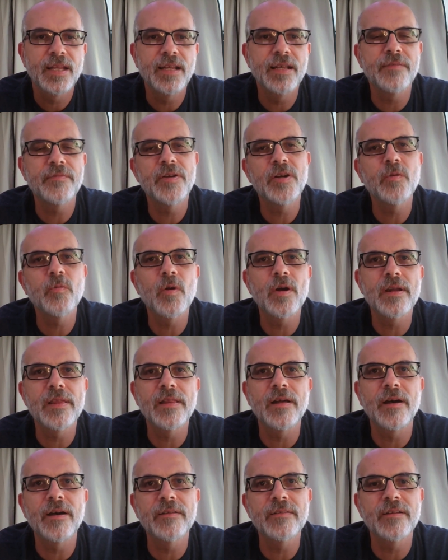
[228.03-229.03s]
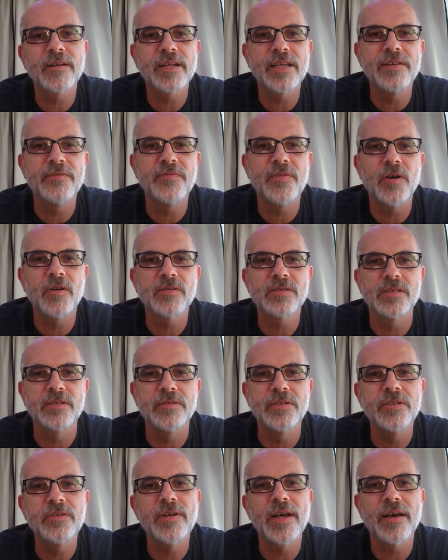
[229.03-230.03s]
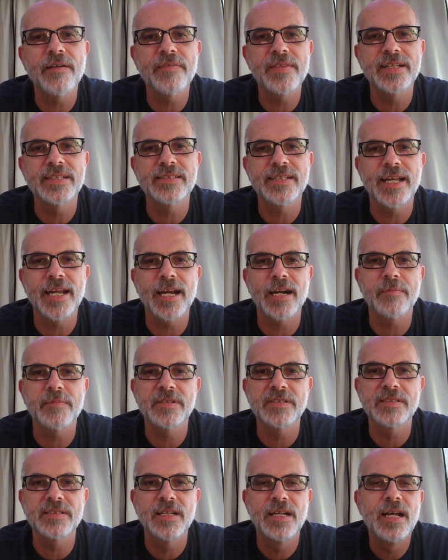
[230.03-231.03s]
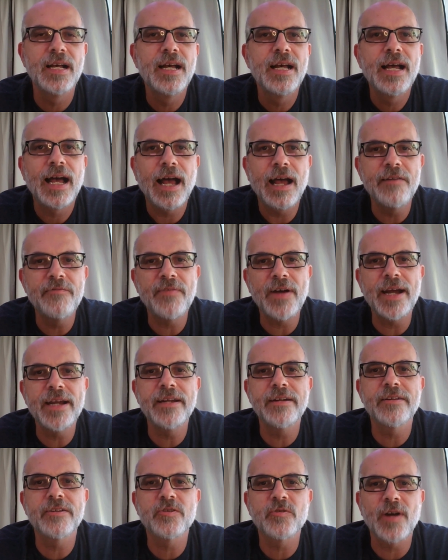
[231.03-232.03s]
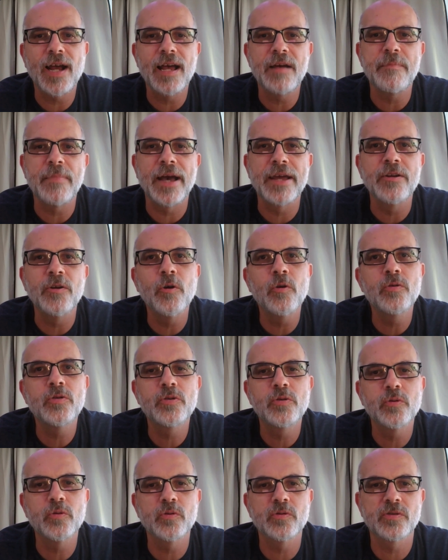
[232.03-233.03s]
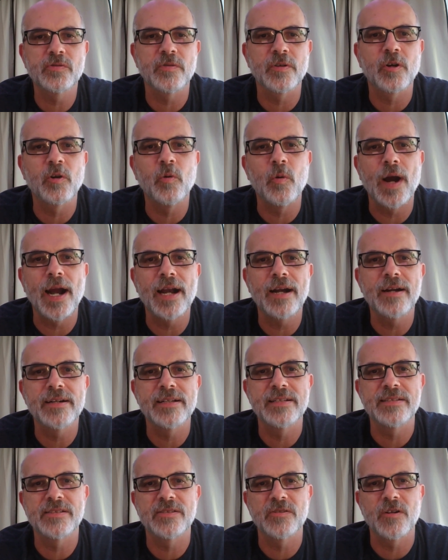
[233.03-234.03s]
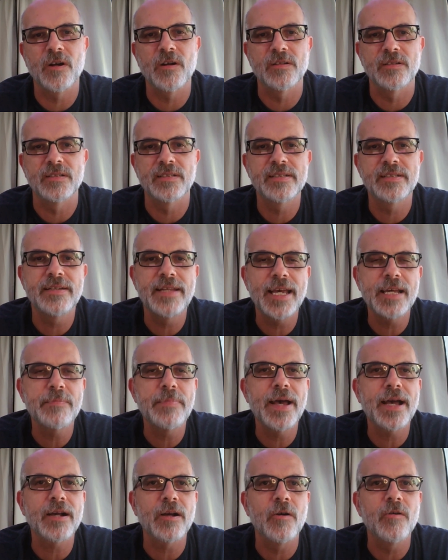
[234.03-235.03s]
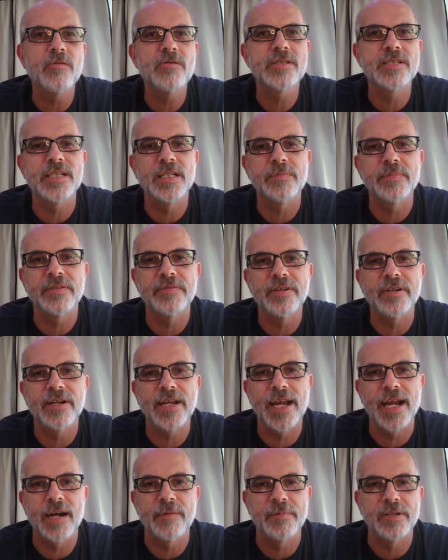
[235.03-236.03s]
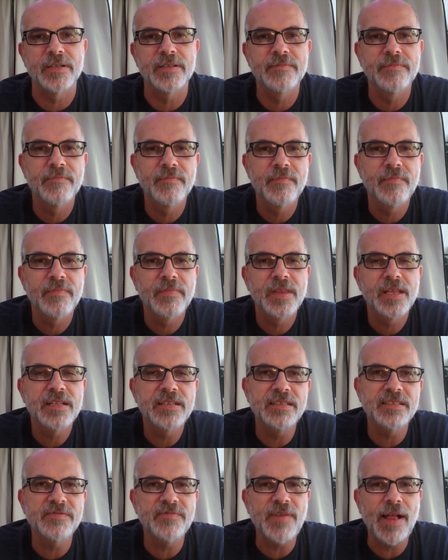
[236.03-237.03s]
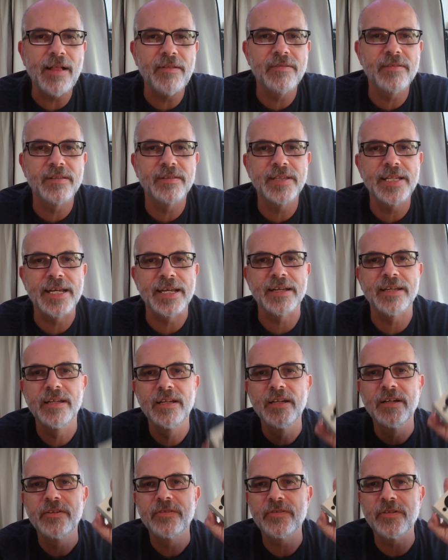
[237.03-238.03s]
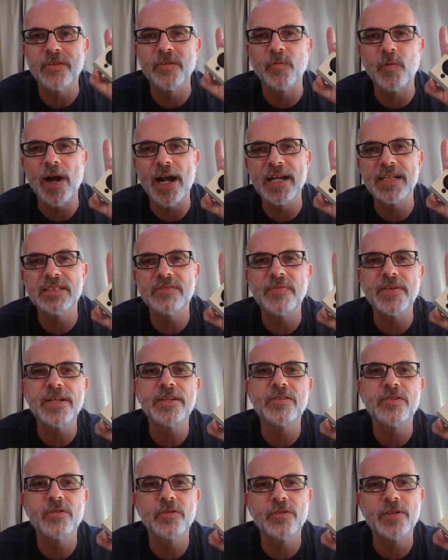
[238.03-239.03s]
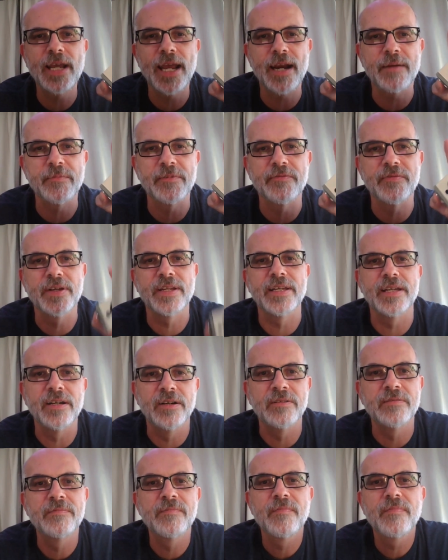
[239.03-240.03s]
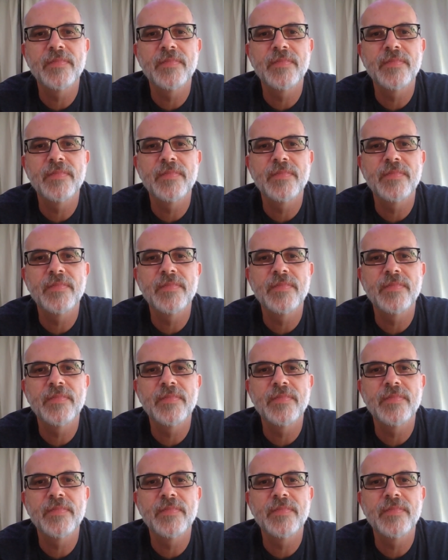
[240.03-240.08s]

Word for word: If you're one of the unlucky folks who do have these cameras, I invite you to try my No Tools Required installer to take back ownership of your camera. Just follow the link to the Wyze V2 camera video